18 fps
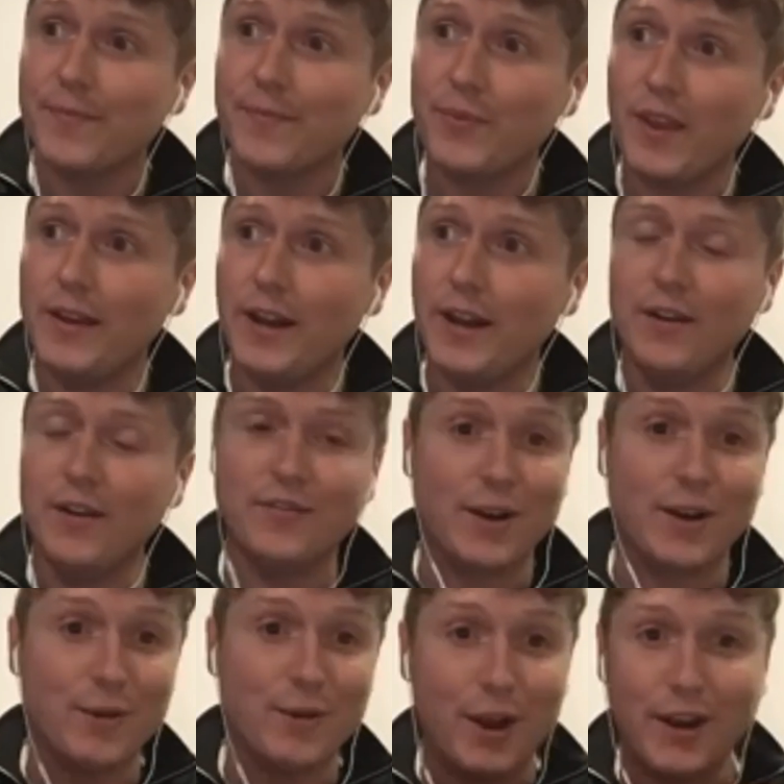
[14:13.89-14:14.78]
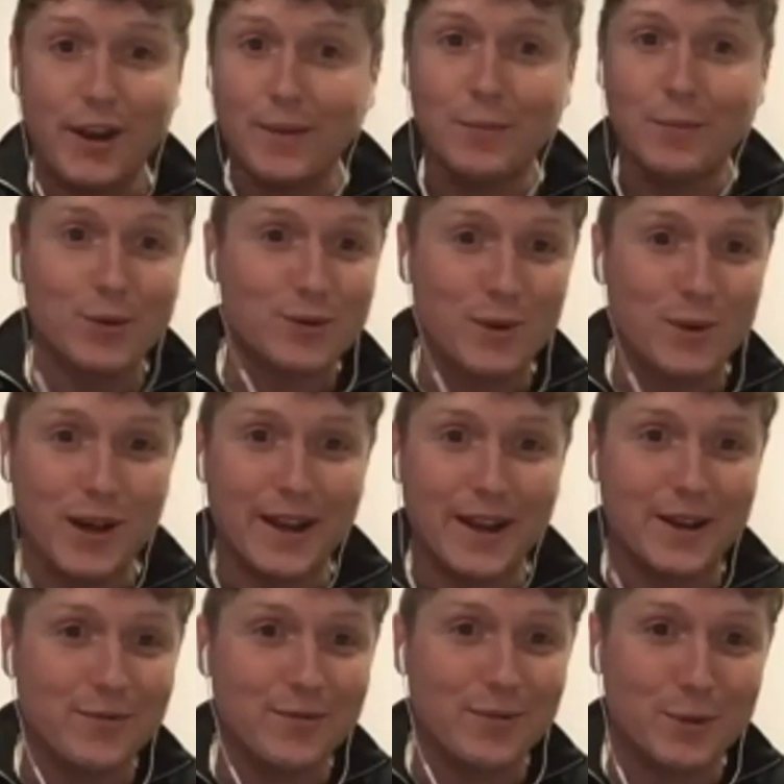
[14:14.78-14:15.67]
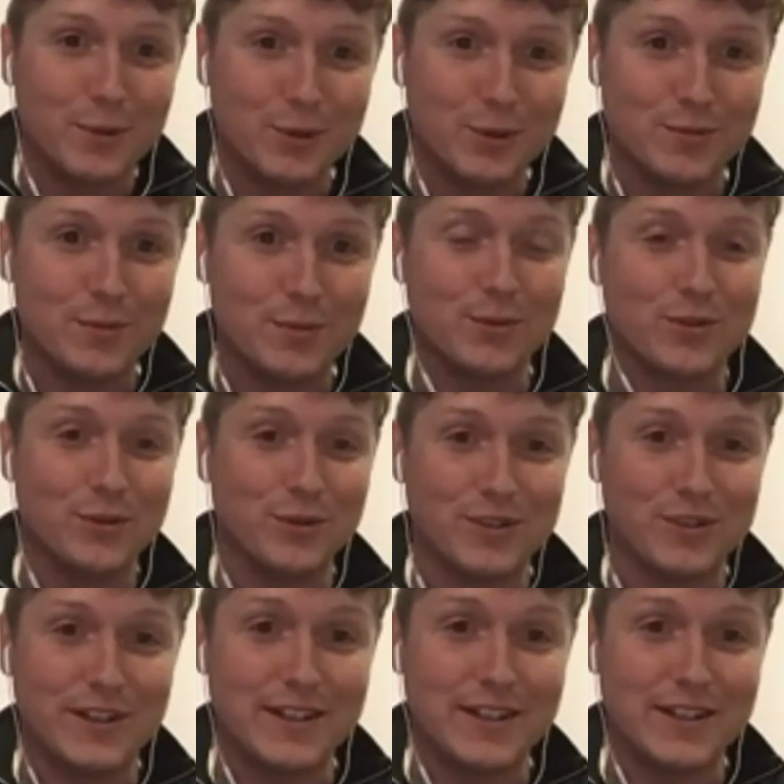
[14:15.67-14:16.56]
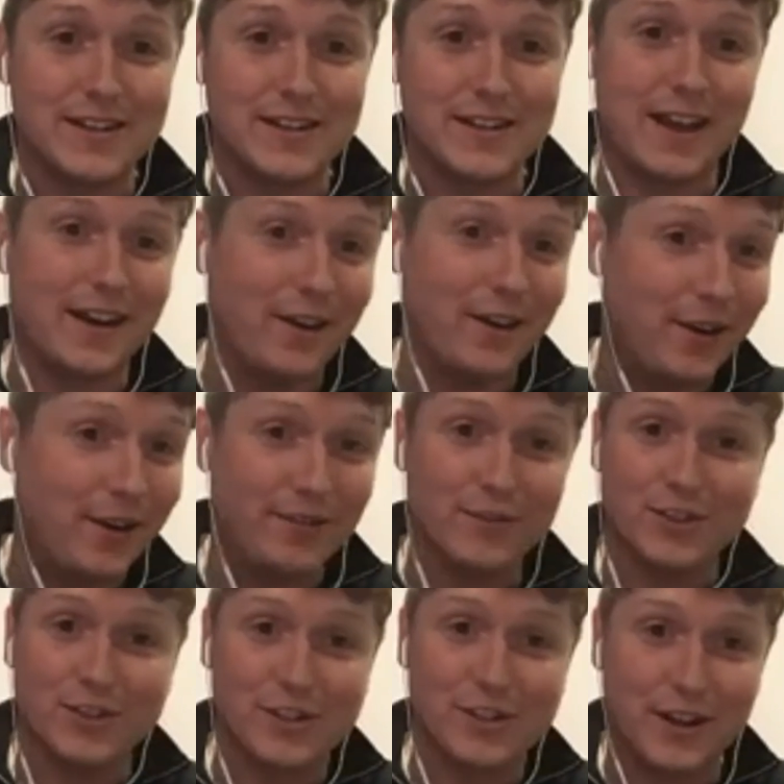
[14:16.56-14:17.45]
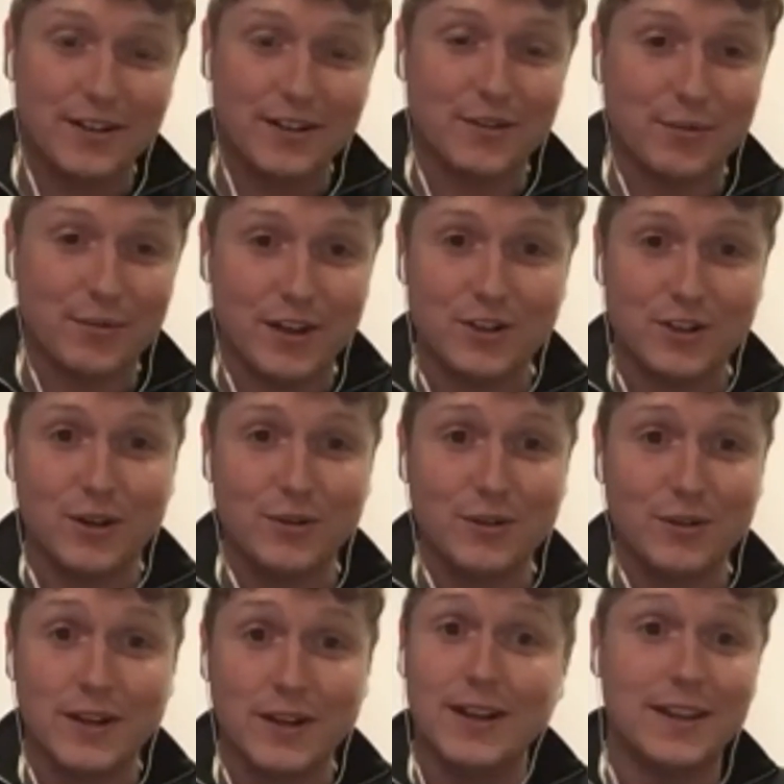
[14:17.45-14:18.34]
if they're earning multiple income from multiple sources and earn over a certain threshold,